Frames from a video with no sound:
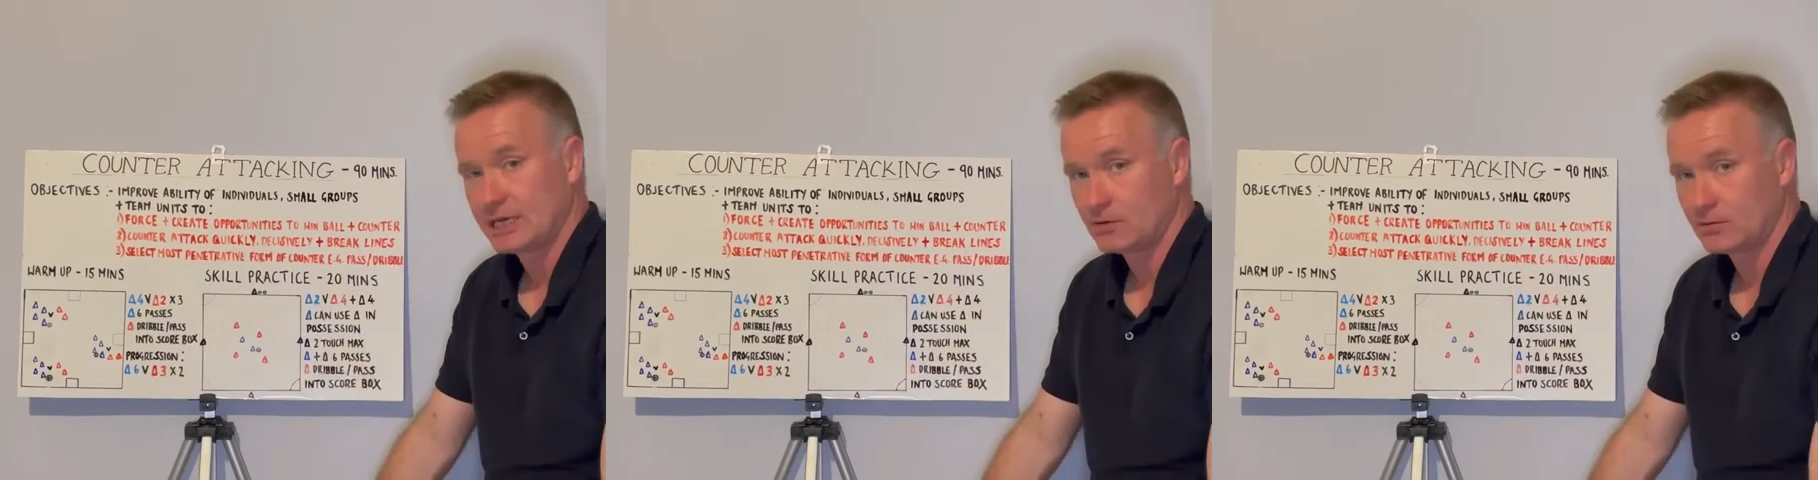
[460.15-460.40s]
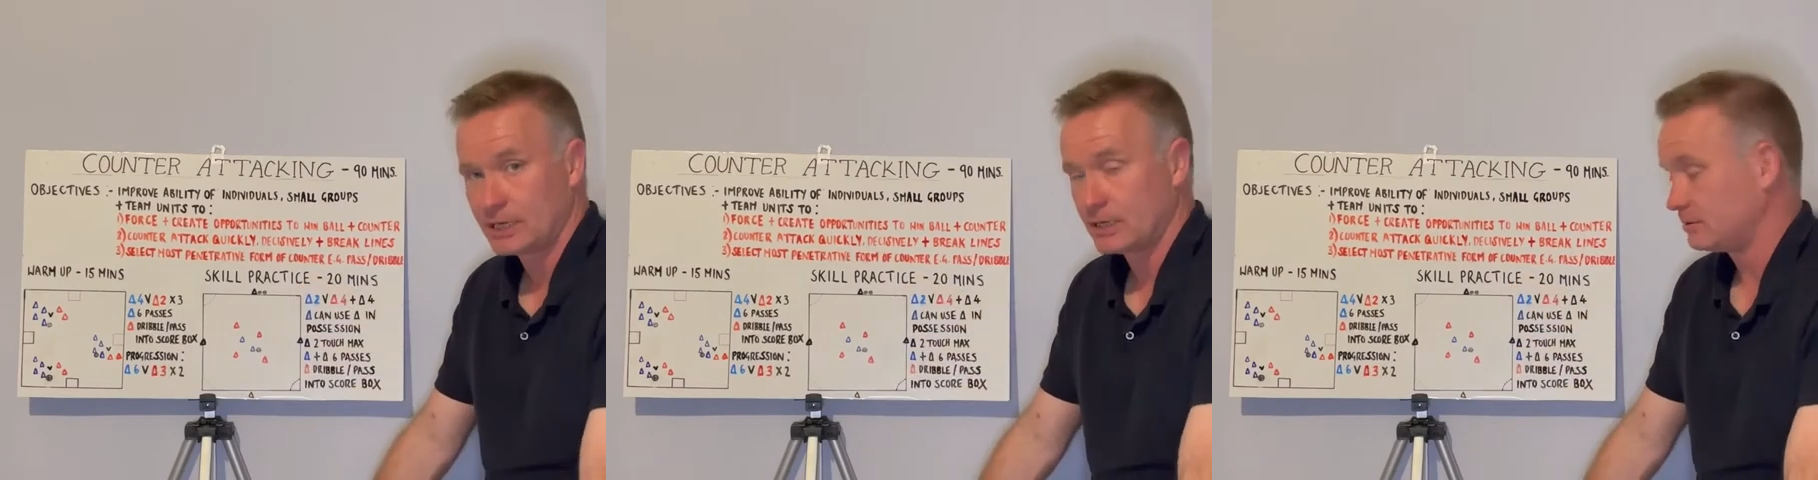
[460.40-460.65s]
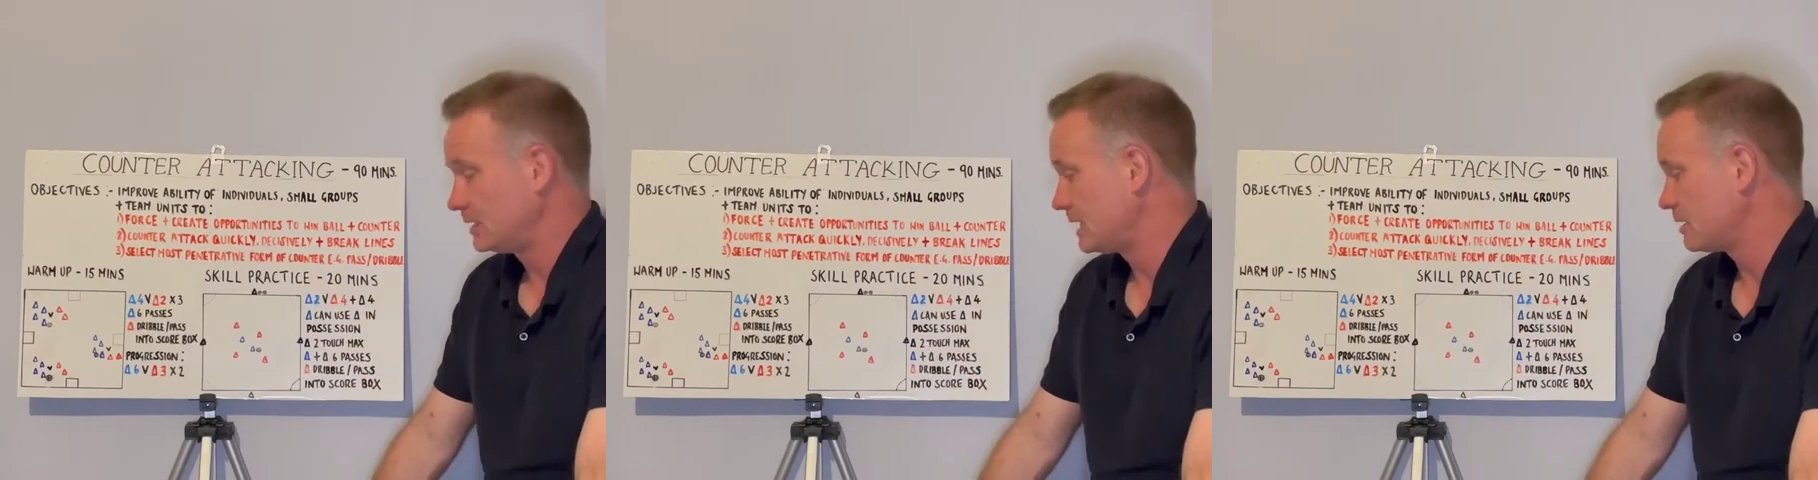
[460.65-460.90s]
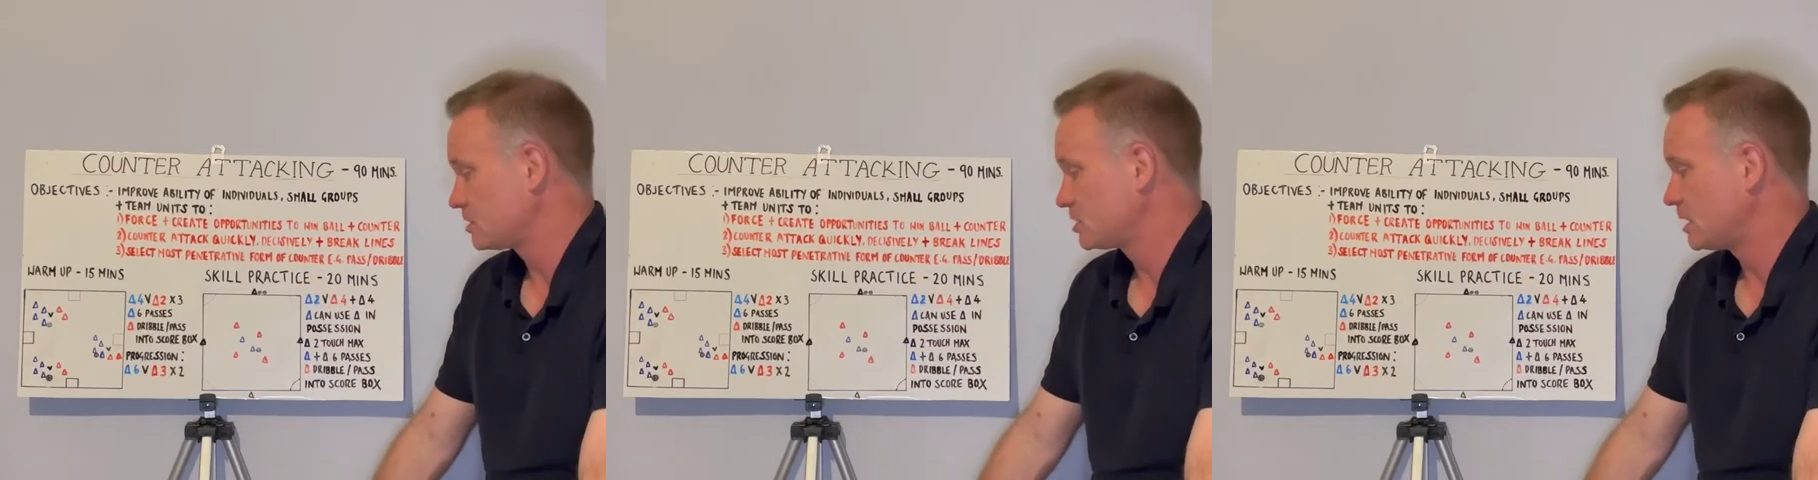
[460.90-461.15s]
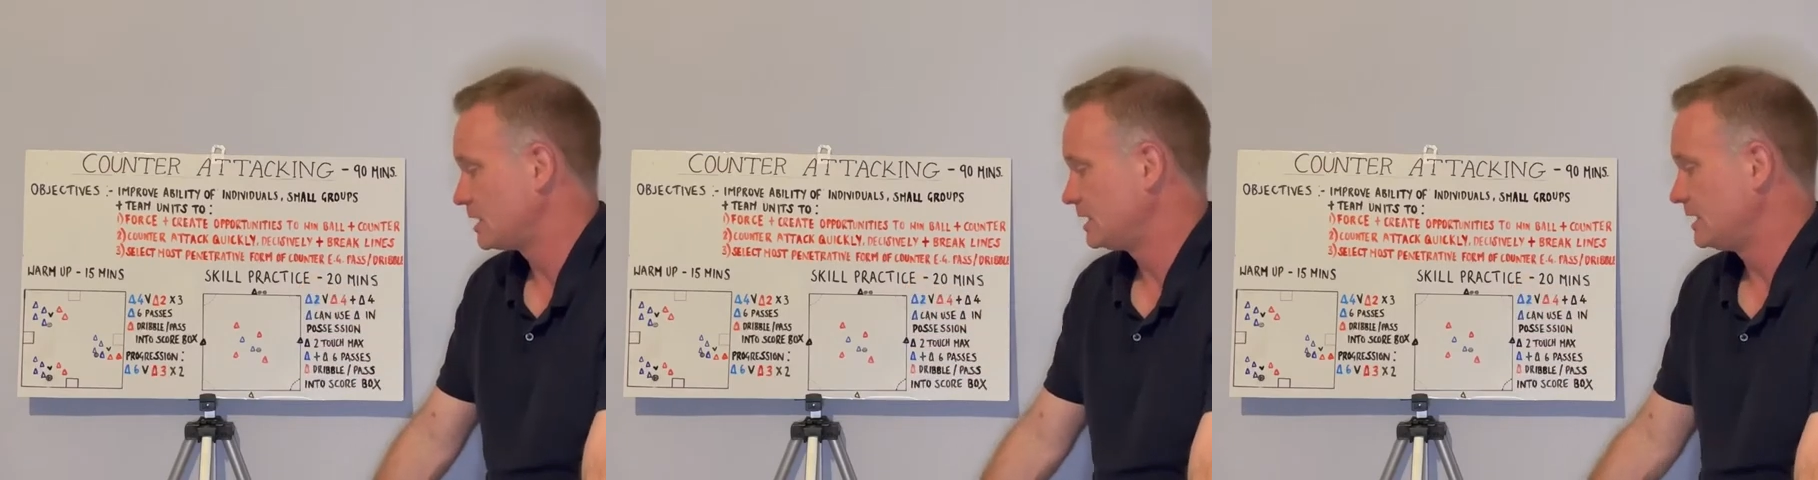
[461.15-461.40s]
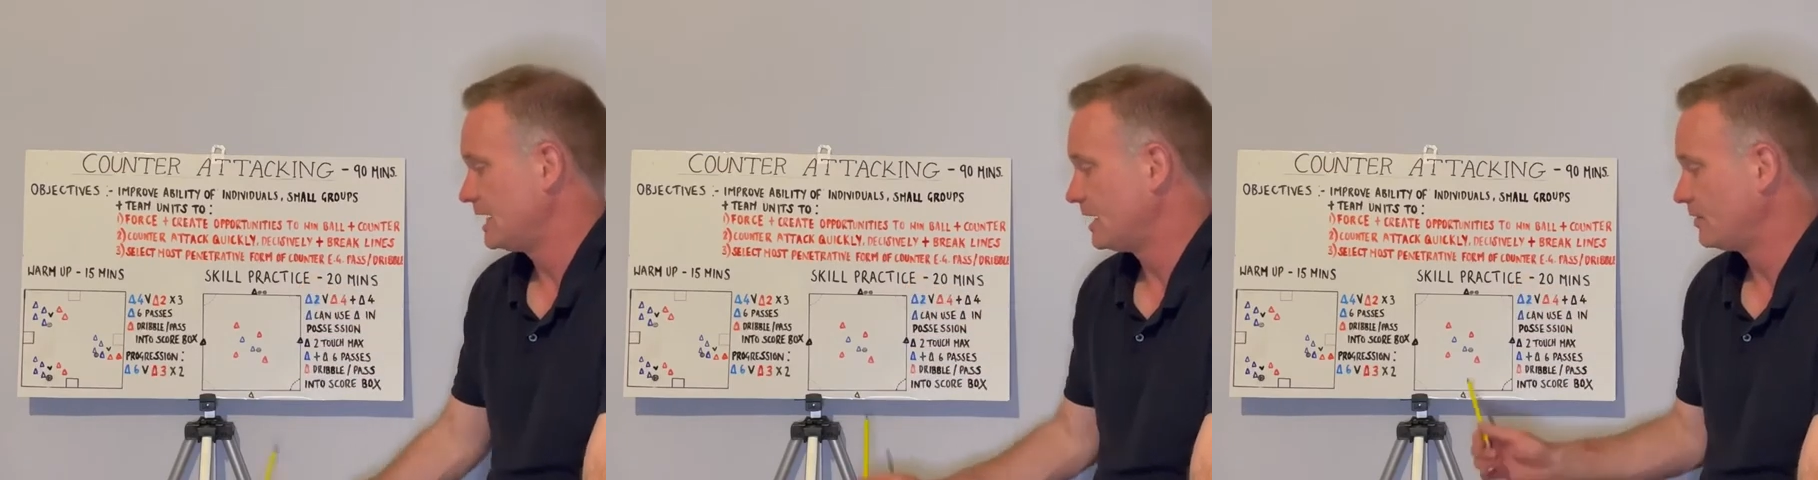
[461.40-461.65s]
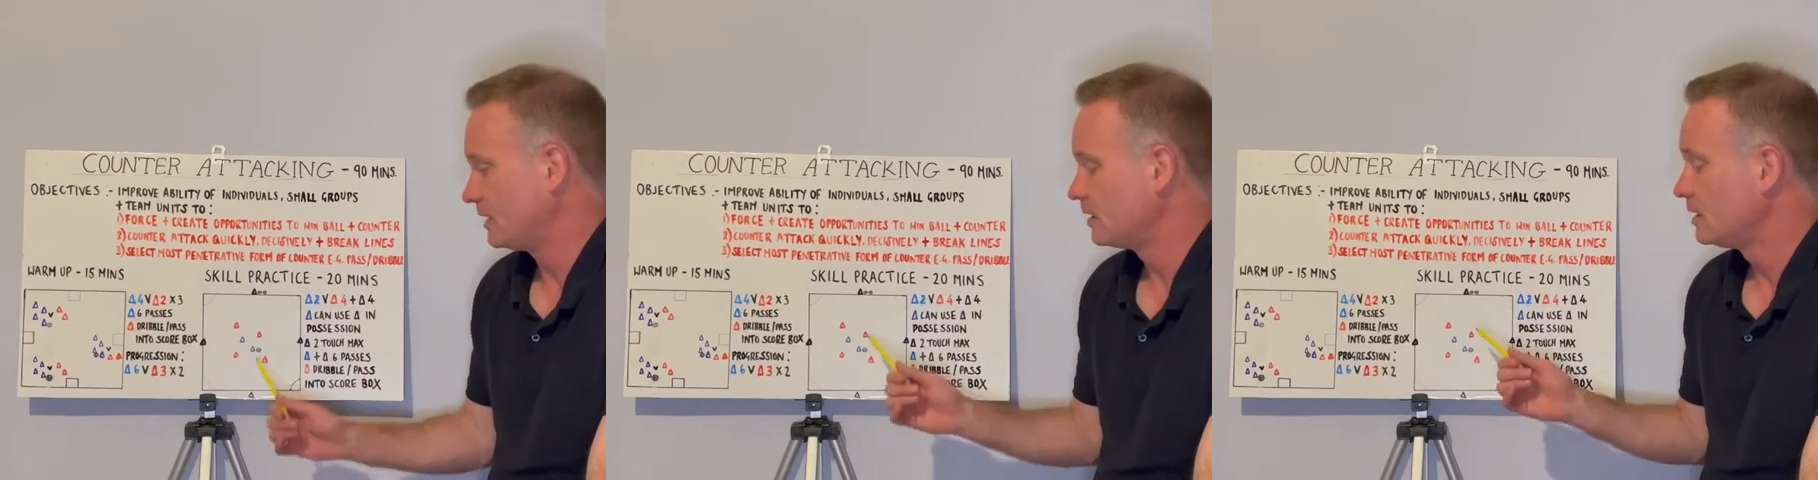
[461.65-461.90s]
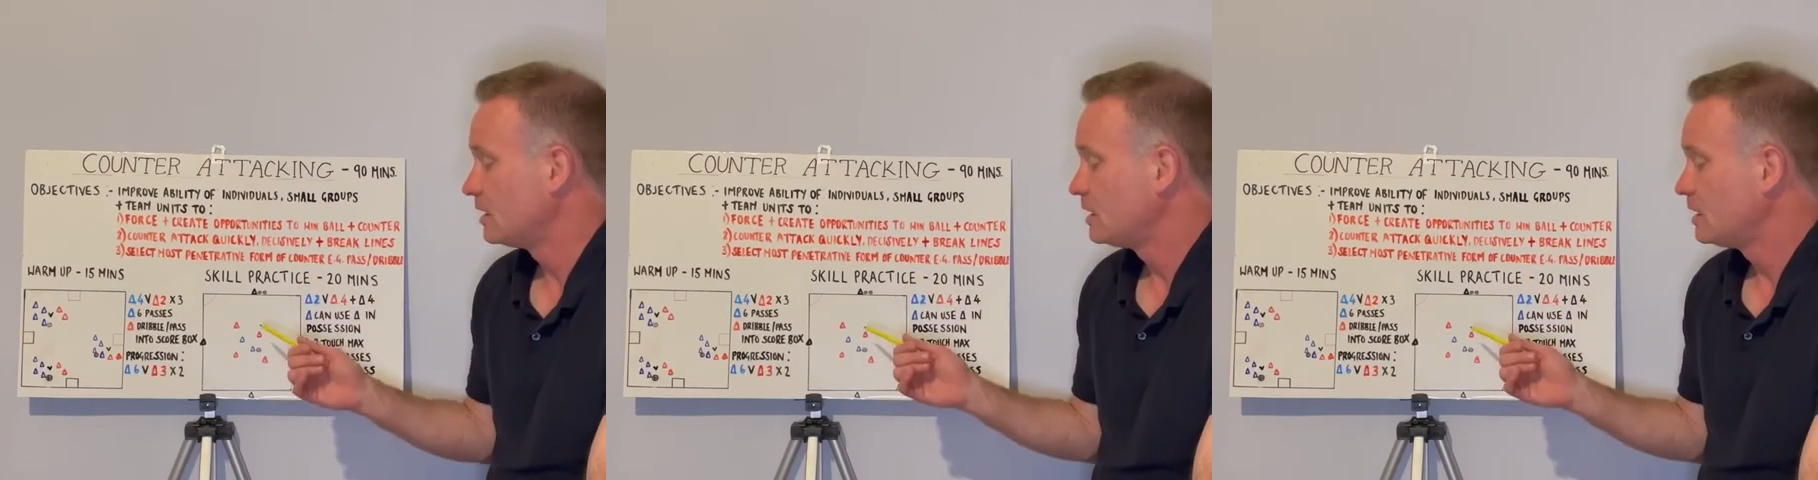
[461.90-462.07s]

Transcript: around the outside of the area.